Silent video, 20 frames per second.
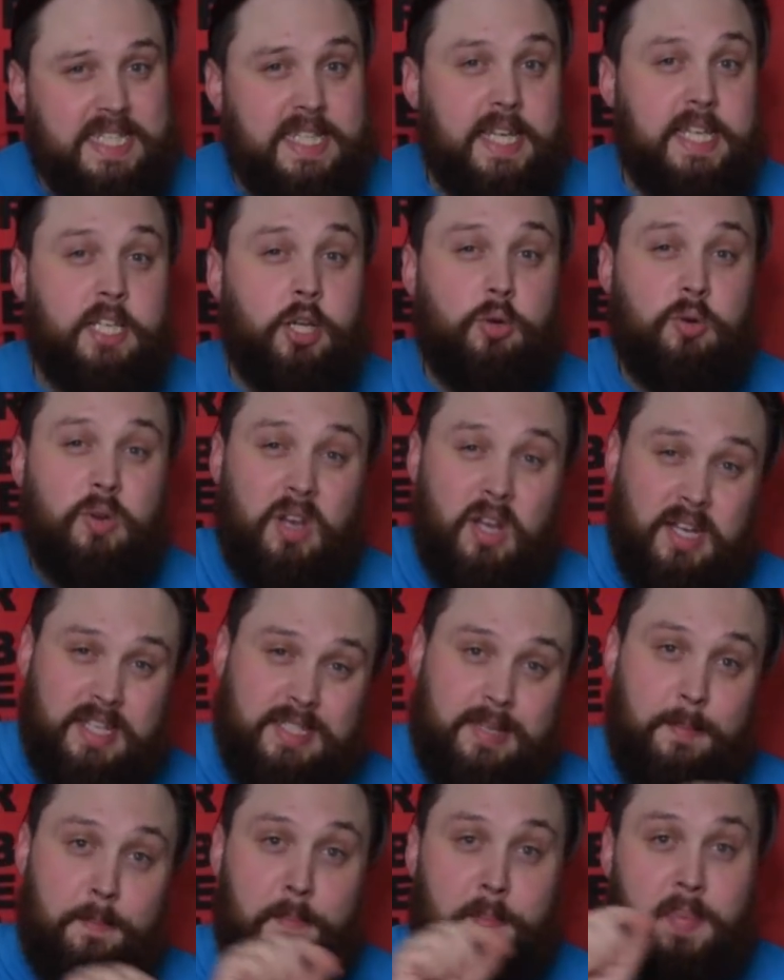They don't like
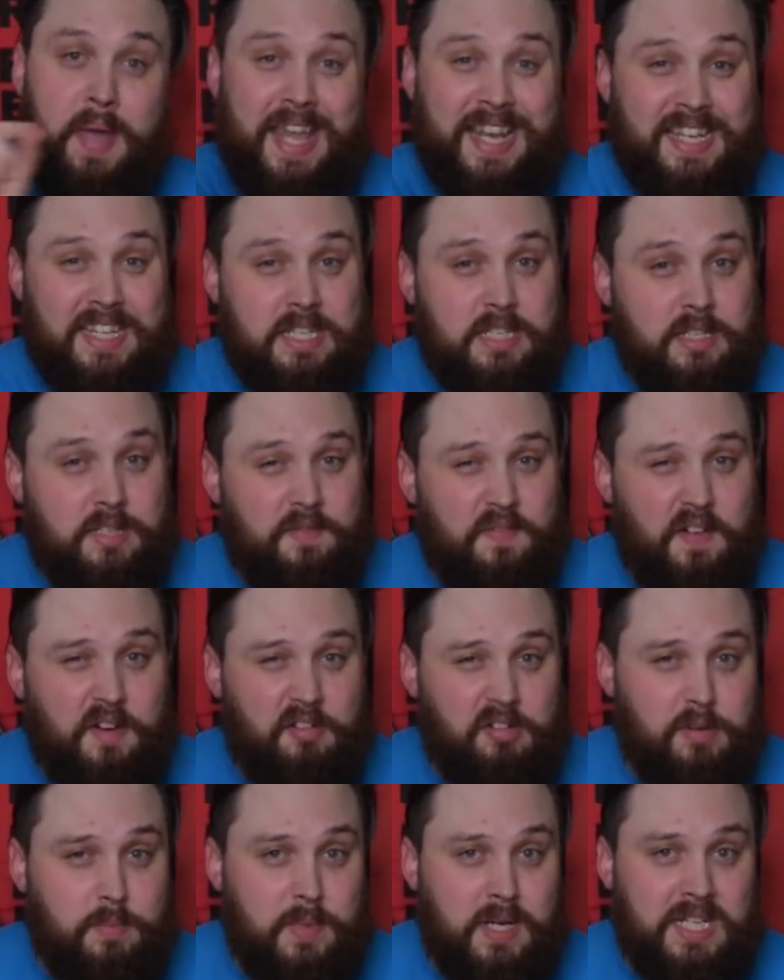to bend
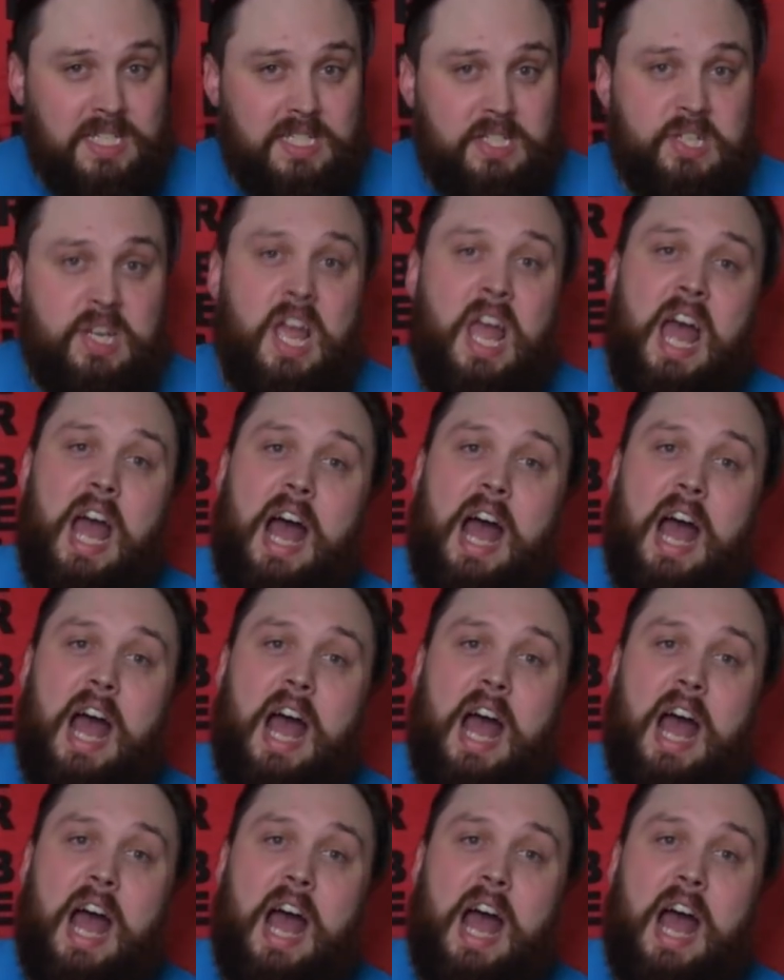very much,